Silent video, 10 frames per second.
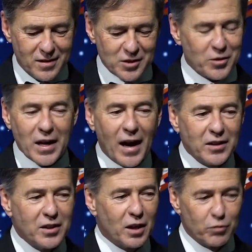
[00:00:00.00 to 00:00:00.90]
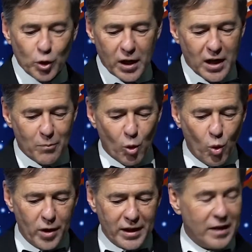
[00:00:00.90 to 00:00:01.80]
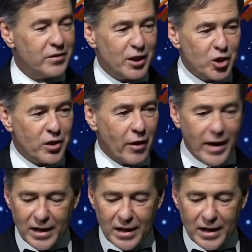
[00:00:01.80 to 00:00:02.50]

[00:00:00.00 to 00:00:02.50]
So the idea of looking up a word in a dictionary